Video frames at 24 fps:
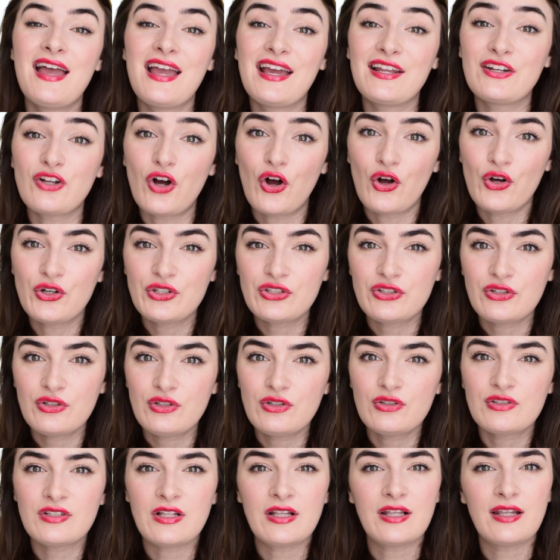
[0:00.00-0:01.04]
and also
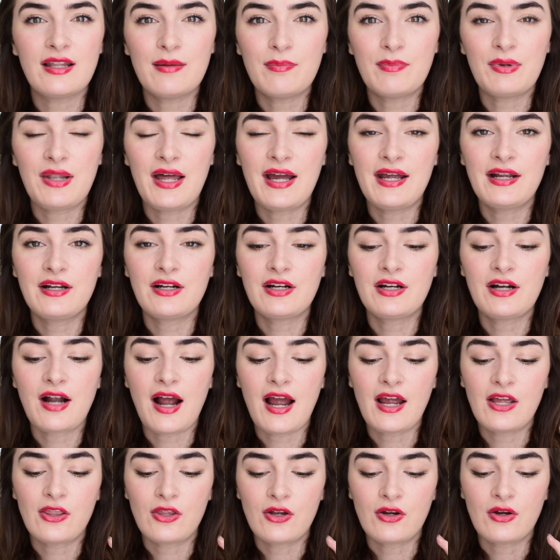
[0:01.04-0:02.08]
use a lip liner,
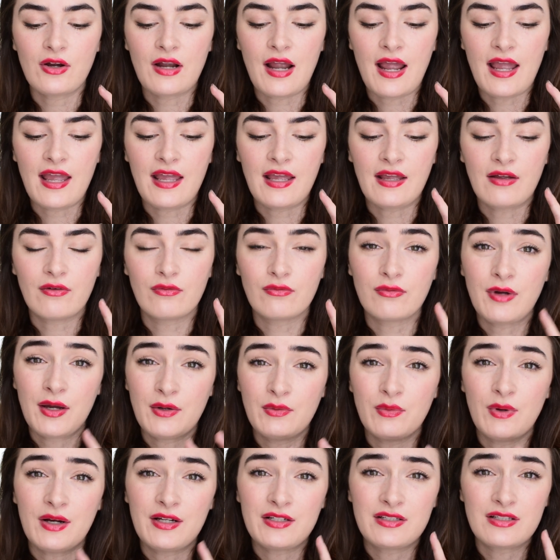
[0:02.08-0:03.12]
either a
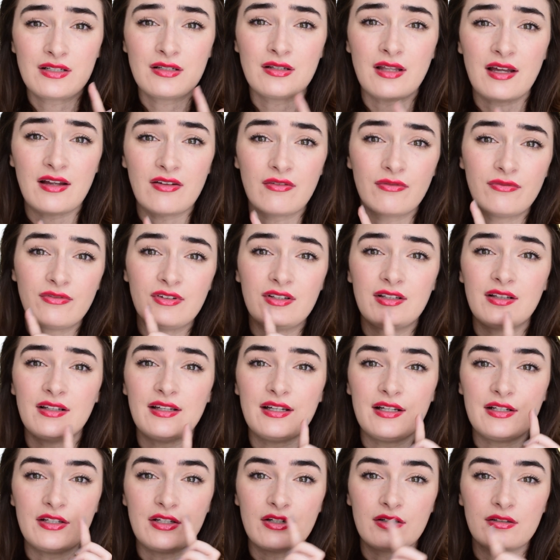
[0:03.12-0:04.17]
red one to like fill
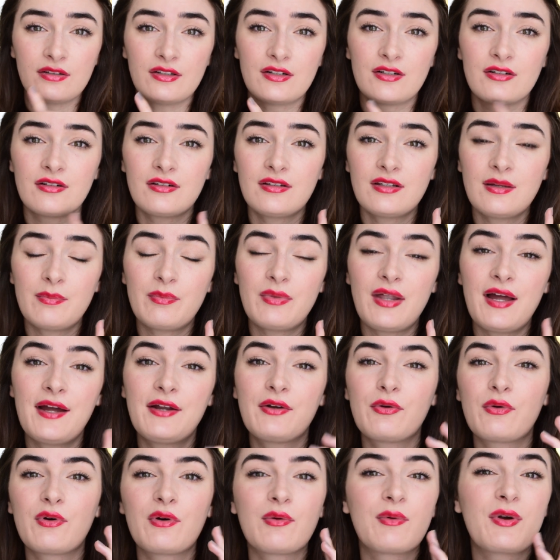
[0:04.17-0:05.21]
in your literal lip
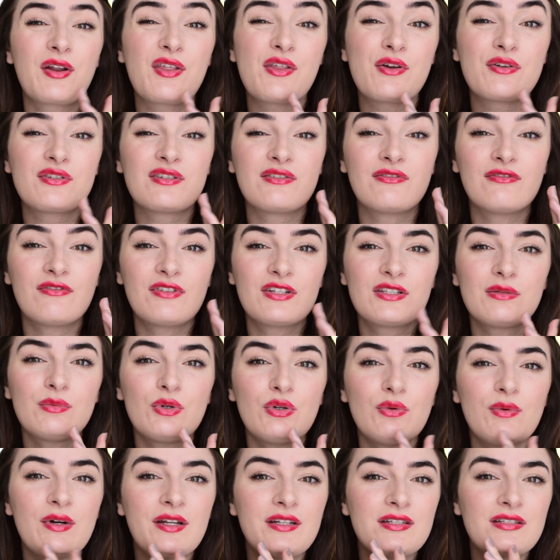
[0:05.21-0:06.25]
line or one of those
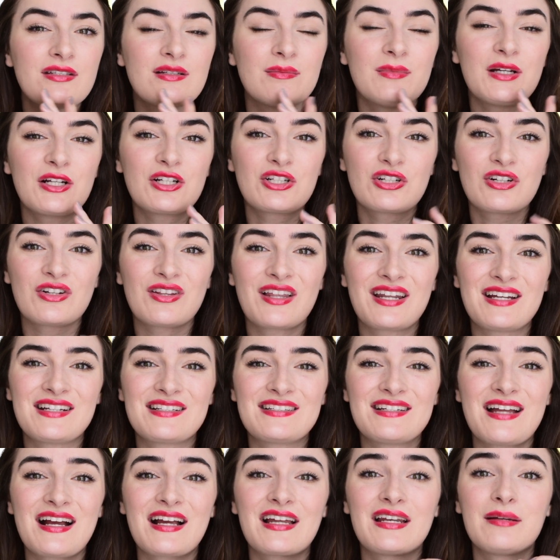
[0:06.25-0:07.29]
invisible ones to make sure that
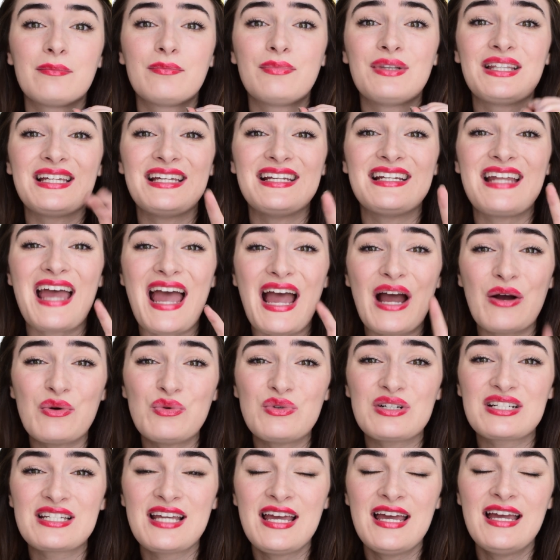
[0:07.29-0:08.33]
it's not going to bleed
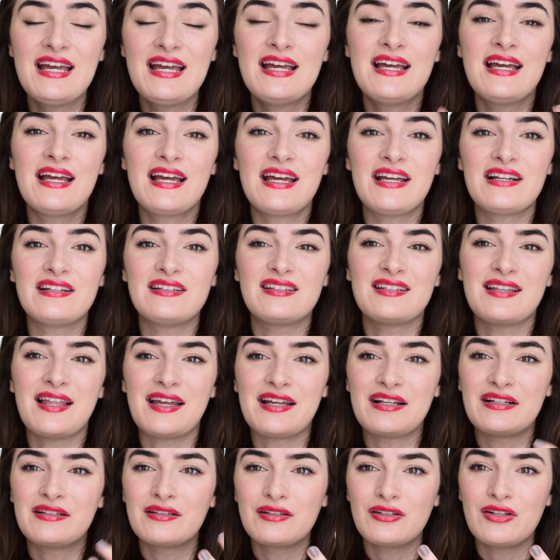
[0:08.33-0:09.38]
out and
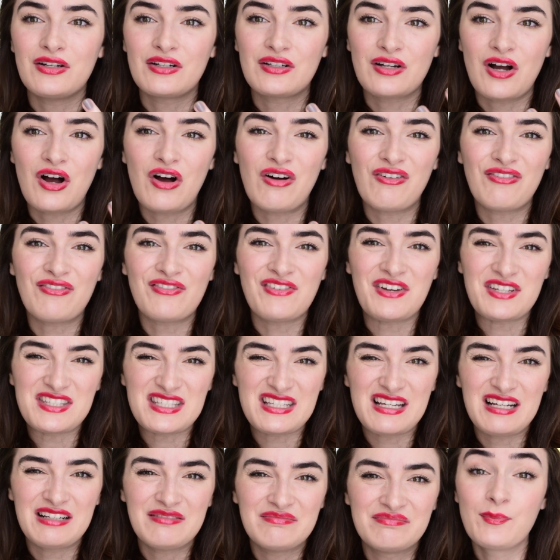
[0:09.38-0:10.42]
like look all
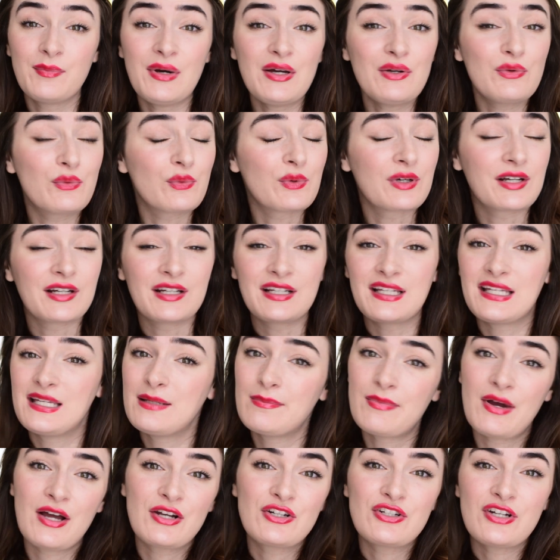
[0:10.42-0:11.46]
fuzzy. But we're going to
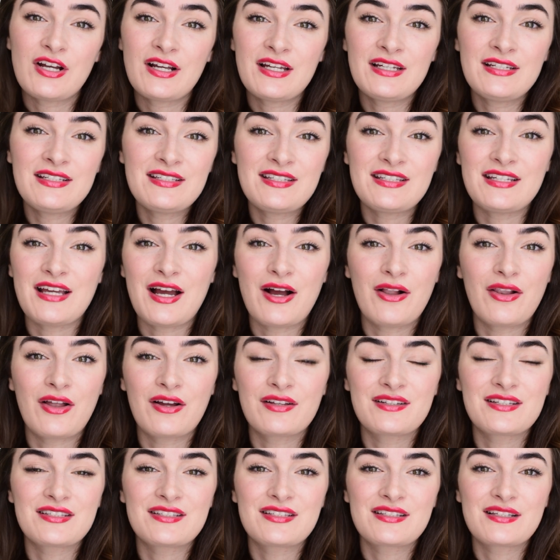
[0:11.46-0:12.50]
keep on trucking, see how
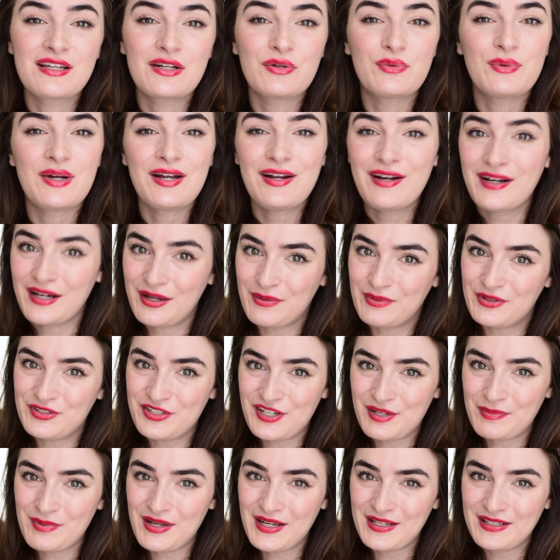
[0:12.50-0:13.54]
long this is going to wear, and I will
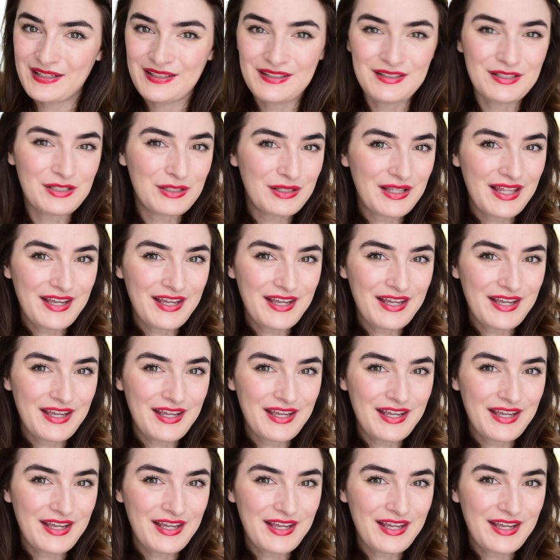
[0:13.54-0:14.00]
check back in a little